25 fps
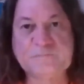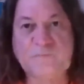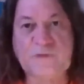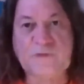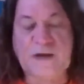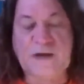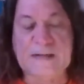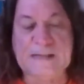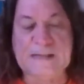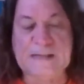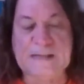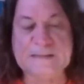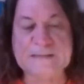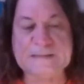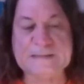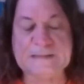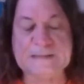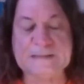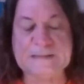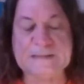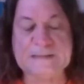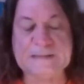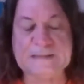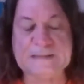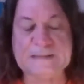And
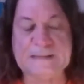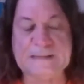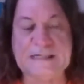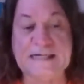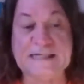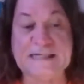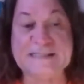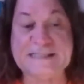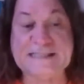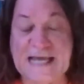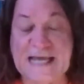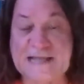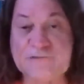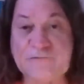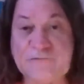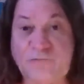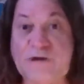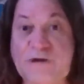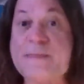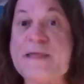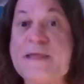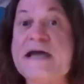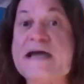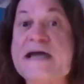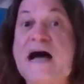then when
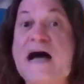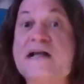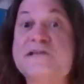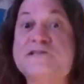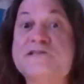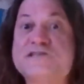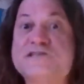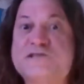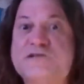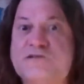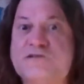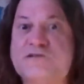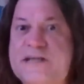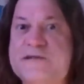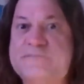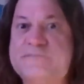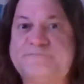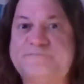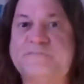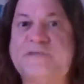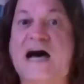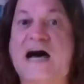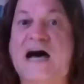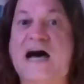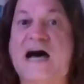I understood them,
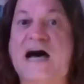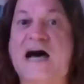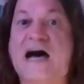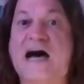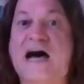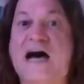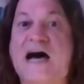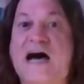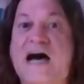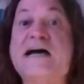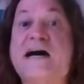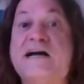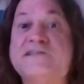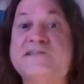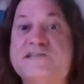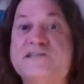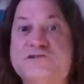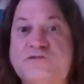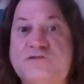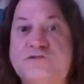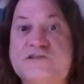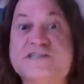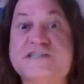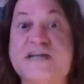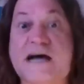I understood
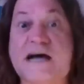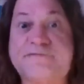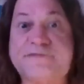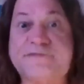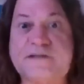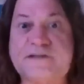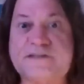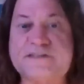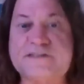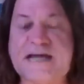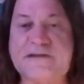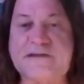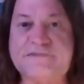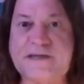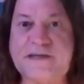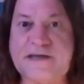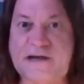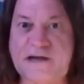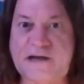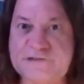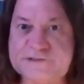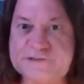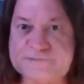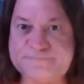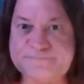something
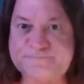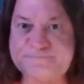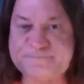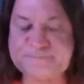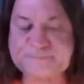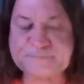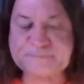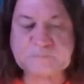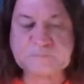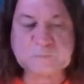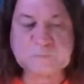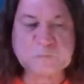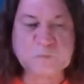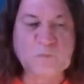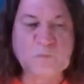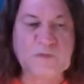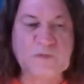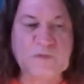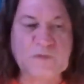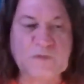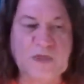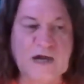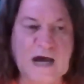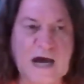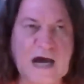else.
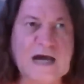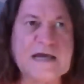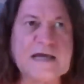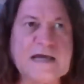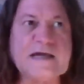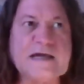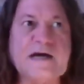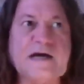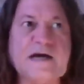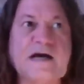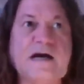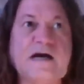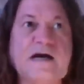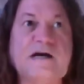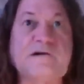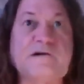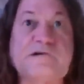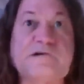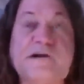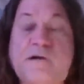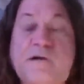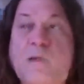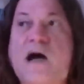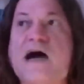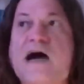I
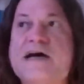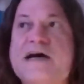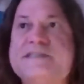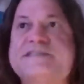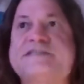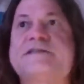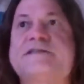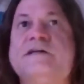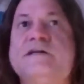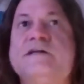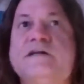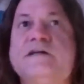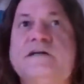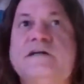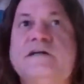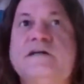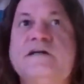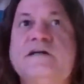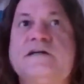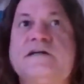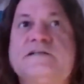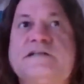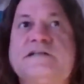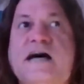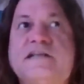realized
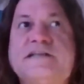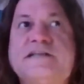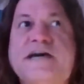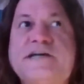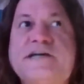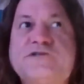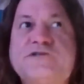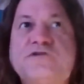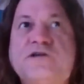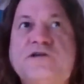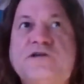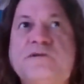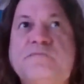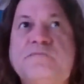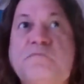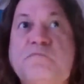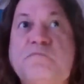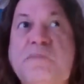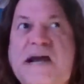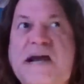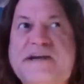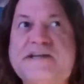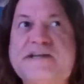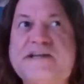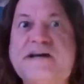that actually
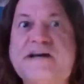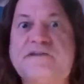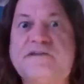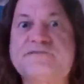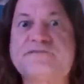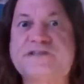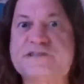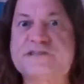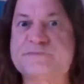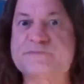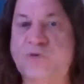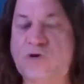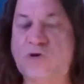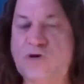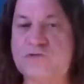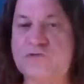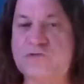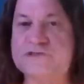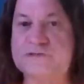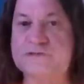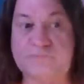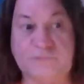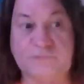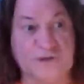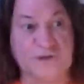many of these
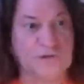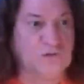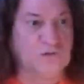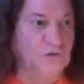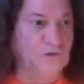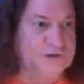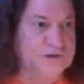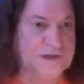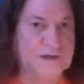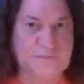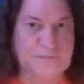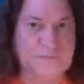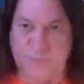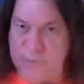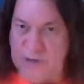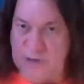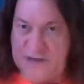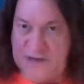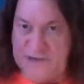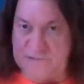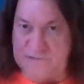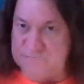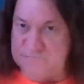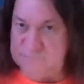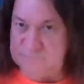books, including
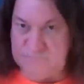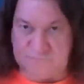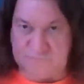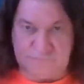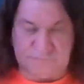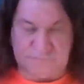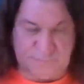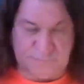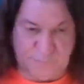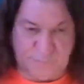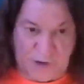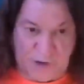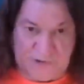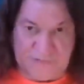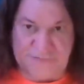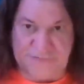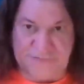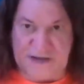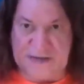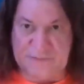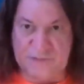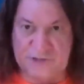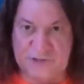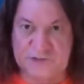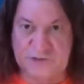by
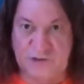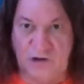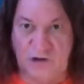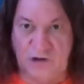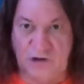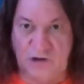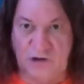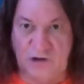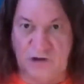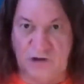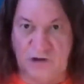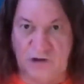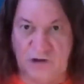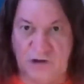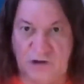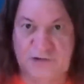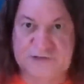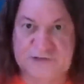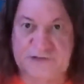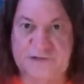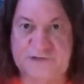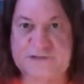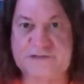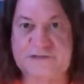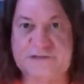famous
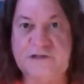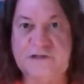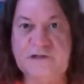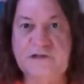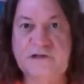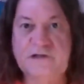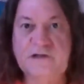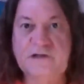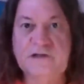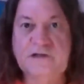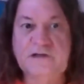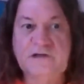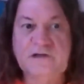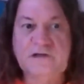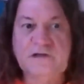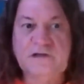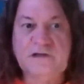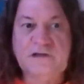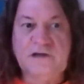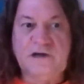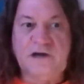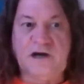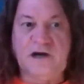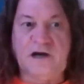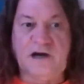authors,
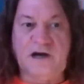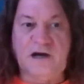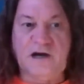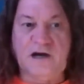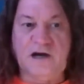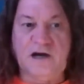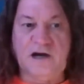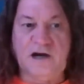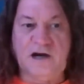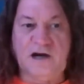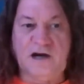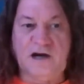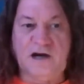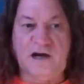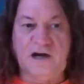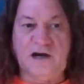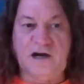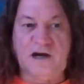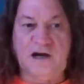the